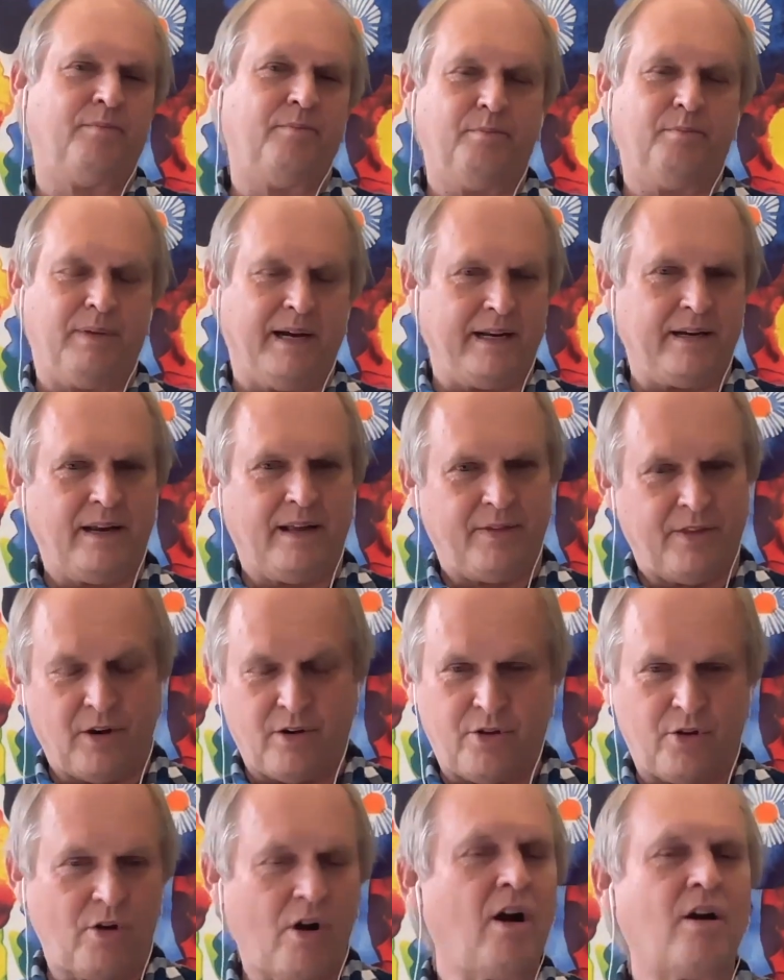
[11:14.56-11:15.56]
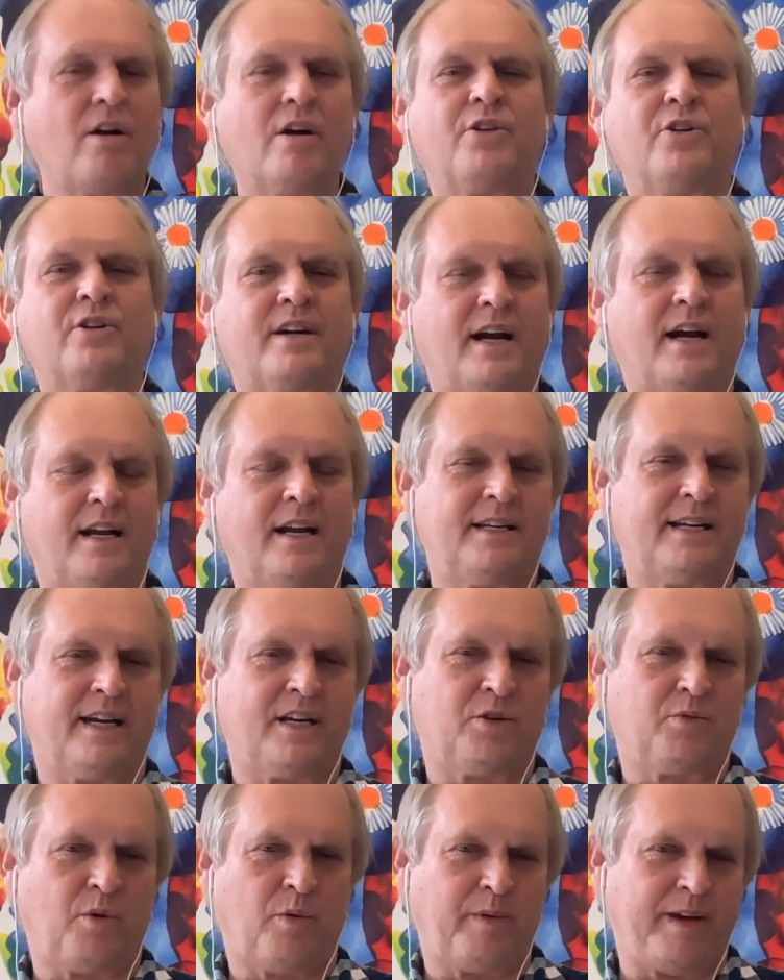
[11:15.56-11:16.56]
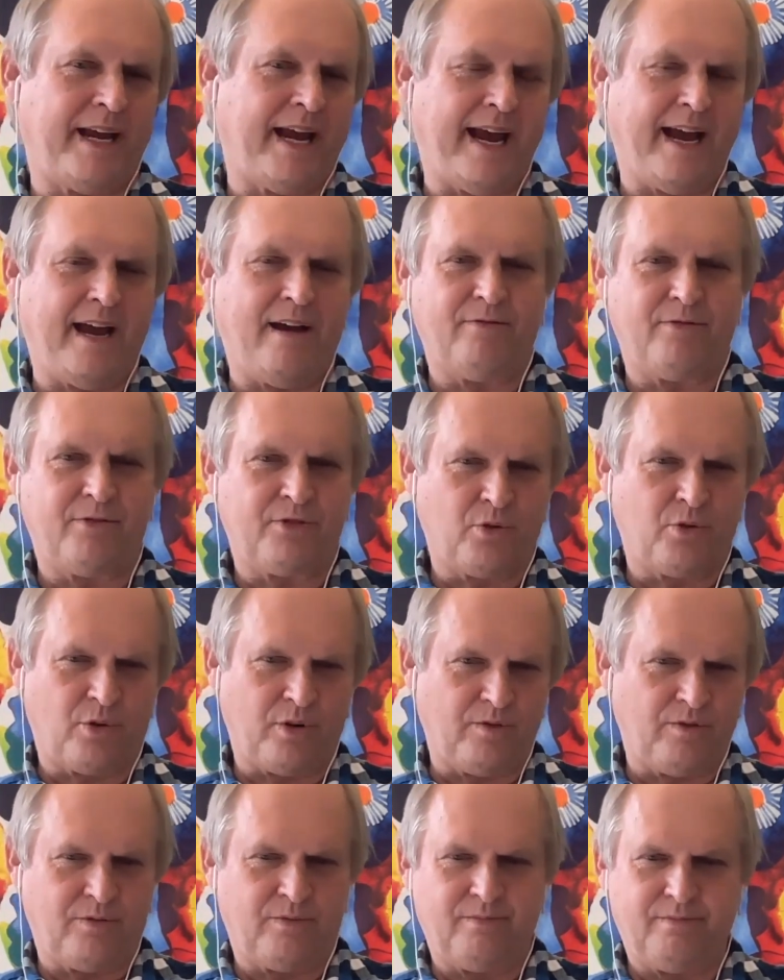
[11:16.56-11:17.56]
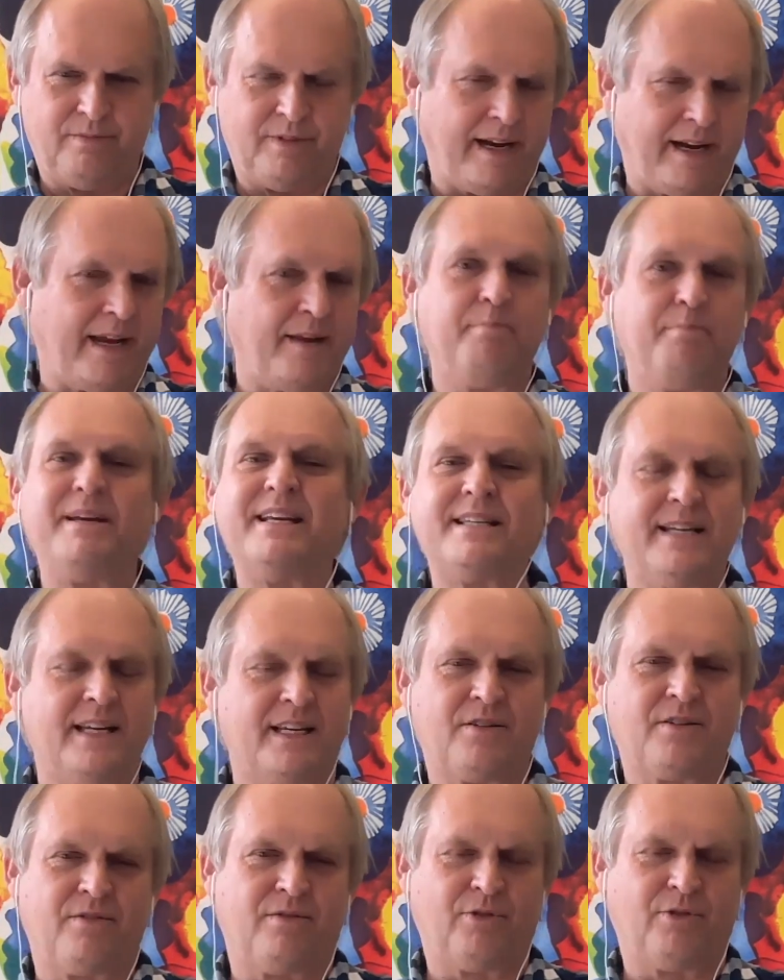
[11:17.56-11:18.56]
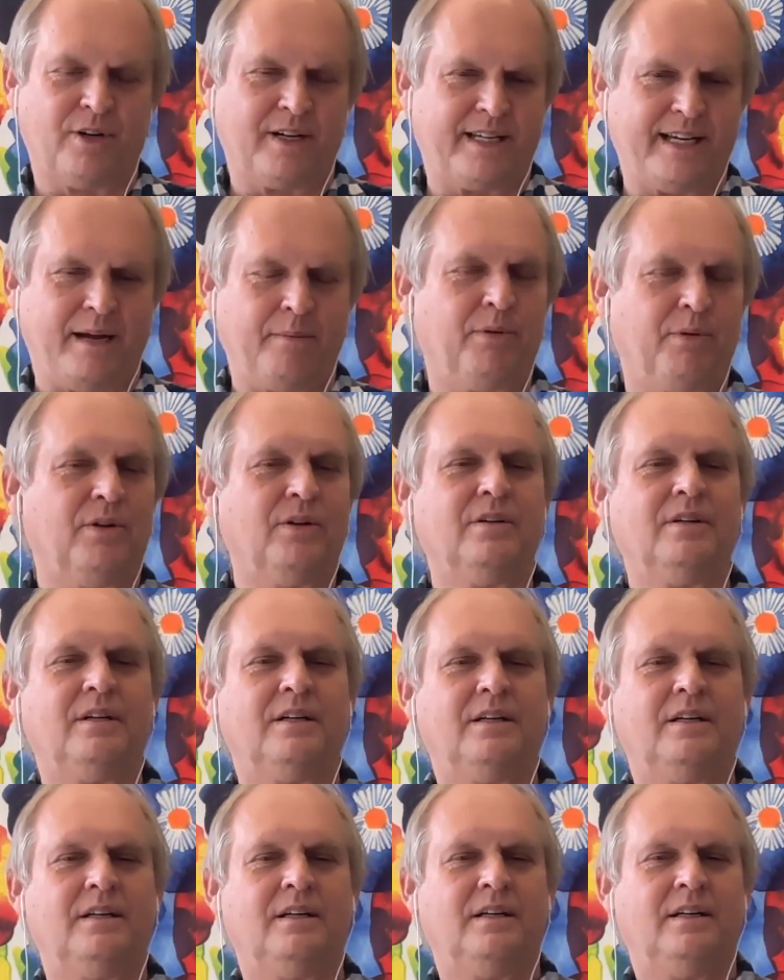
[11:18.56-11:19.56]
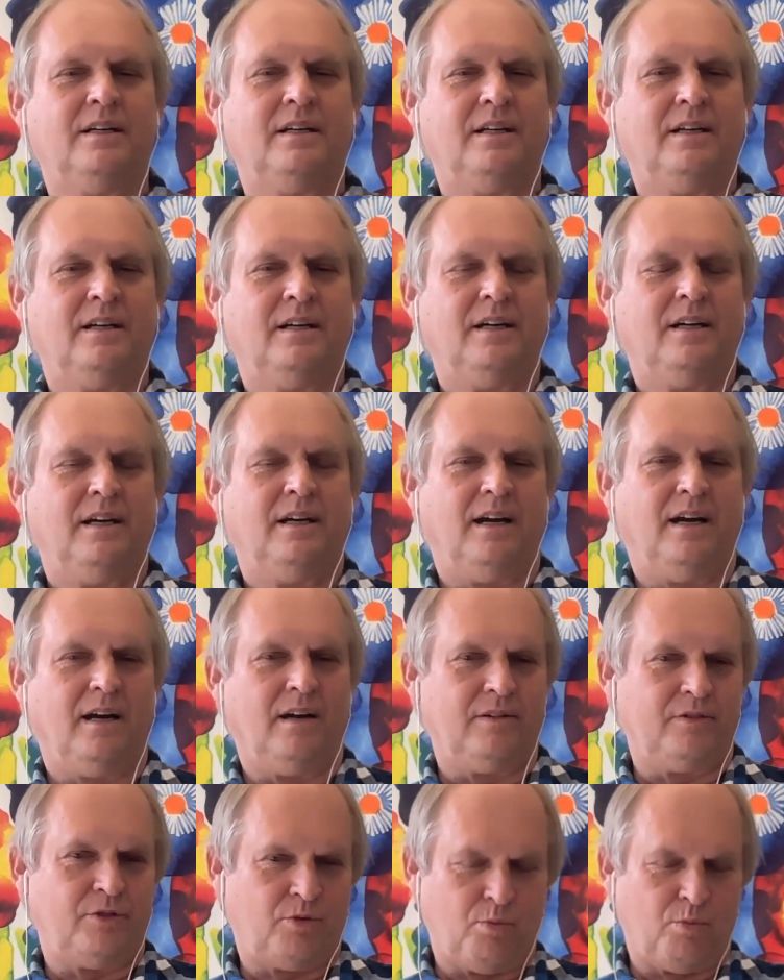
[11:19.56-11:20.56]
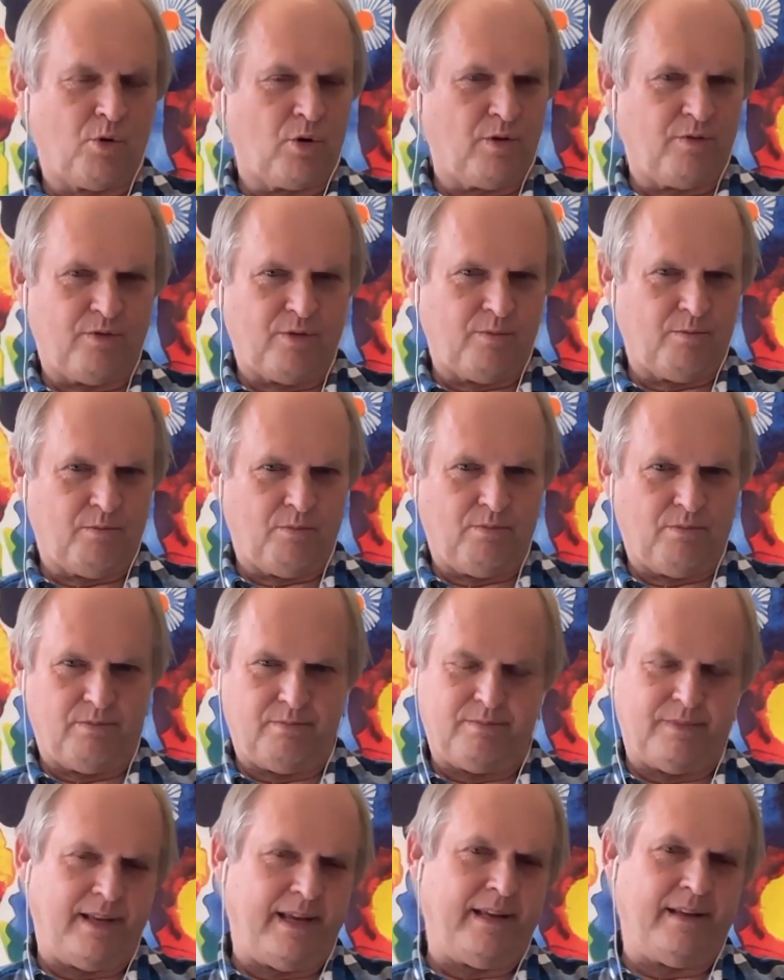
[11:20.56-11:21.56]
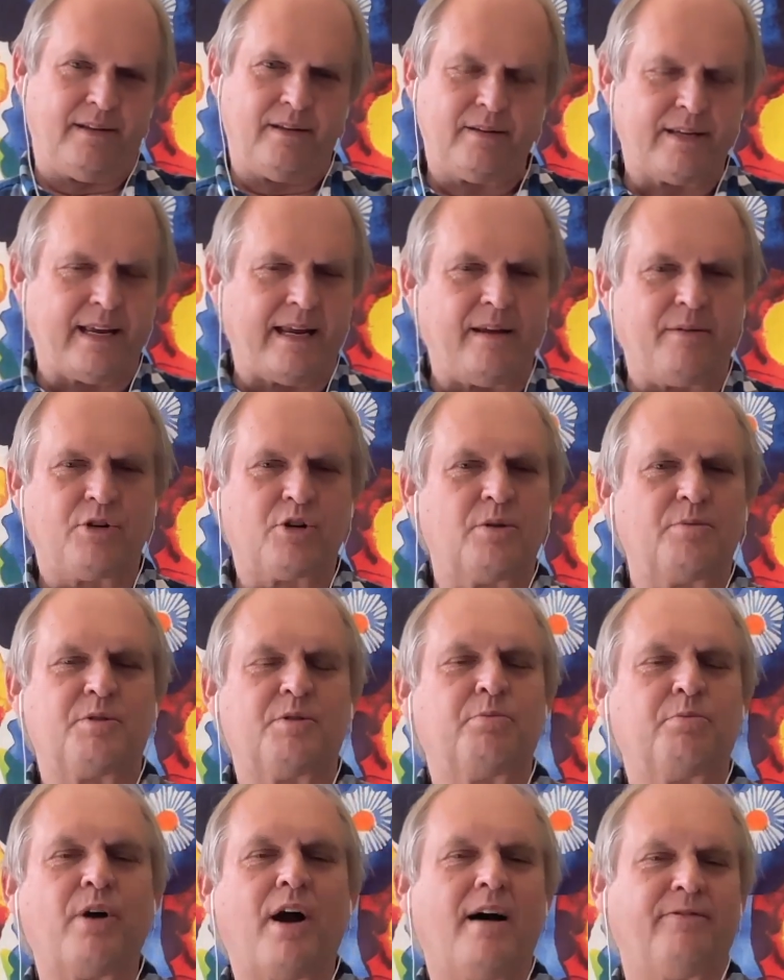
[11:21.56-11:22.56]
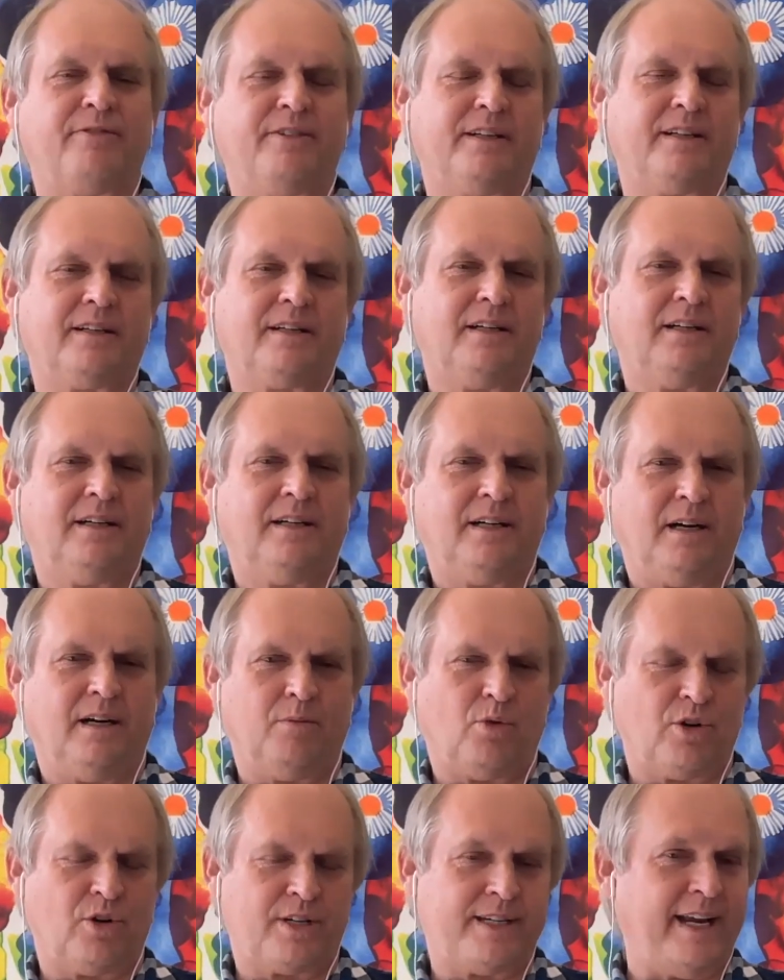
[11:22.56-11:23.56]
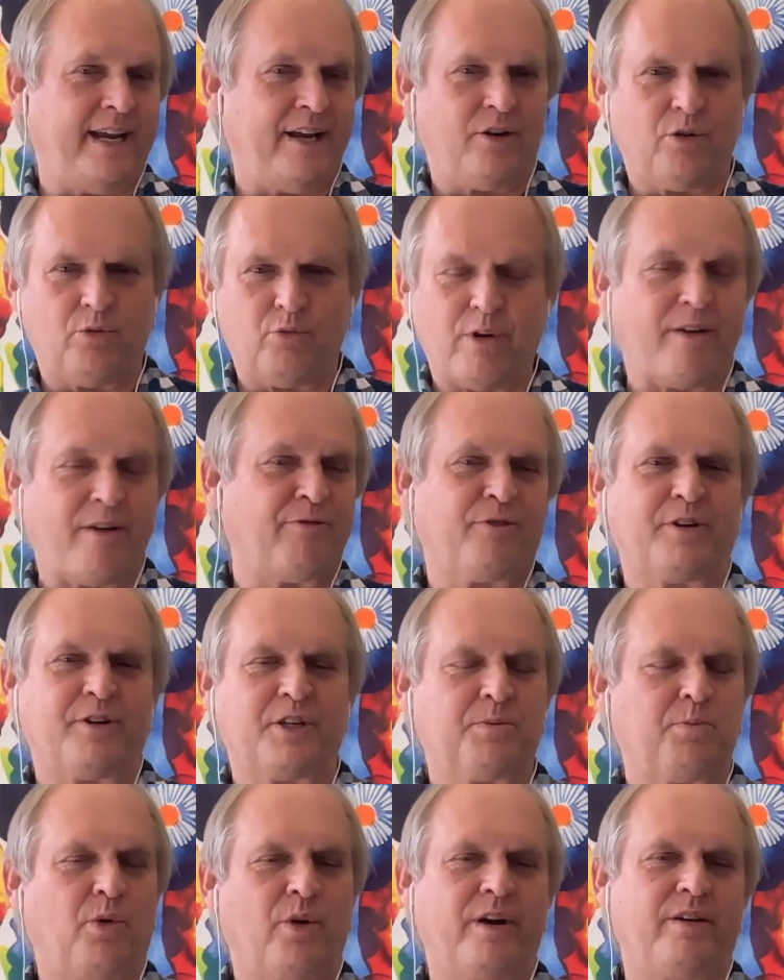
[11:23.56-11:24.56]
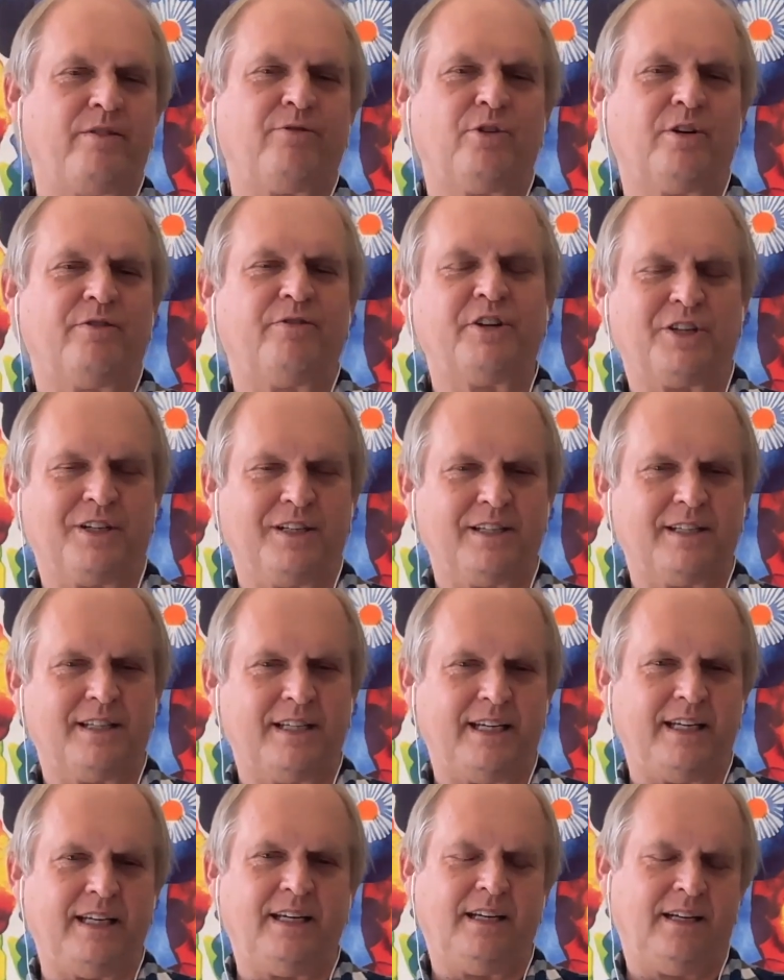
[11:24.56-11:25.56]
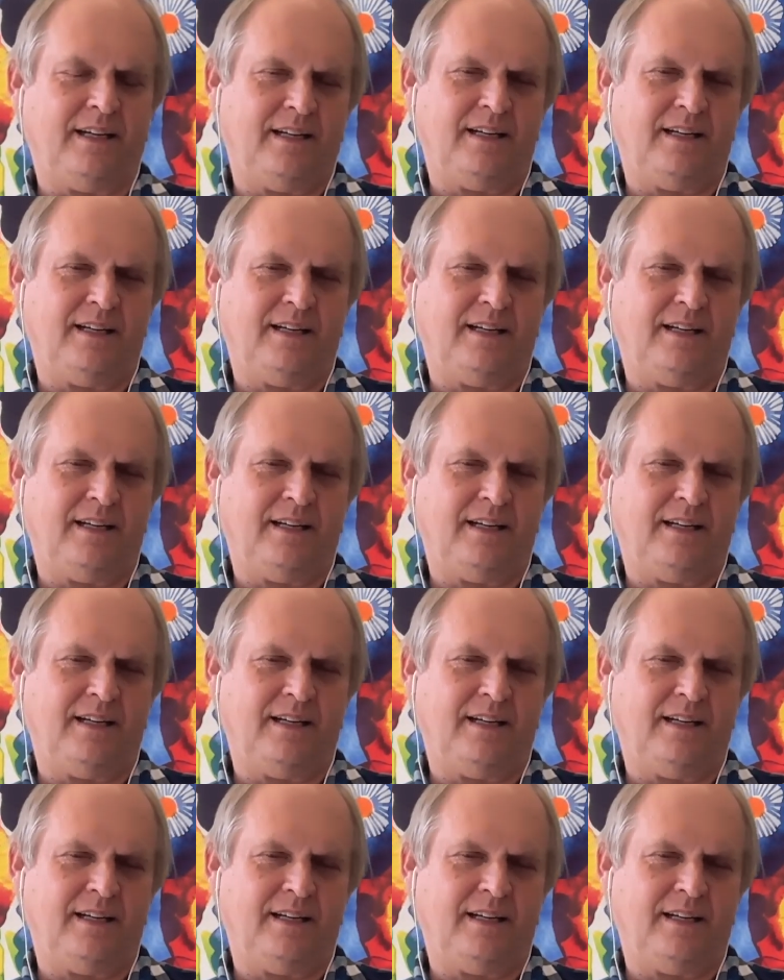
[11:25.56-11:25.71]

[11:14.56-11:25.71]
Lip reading: But there are other contexts where we have sort of, in business, for example, sort of, say in terms of profit, a more standard reference point for efficiency,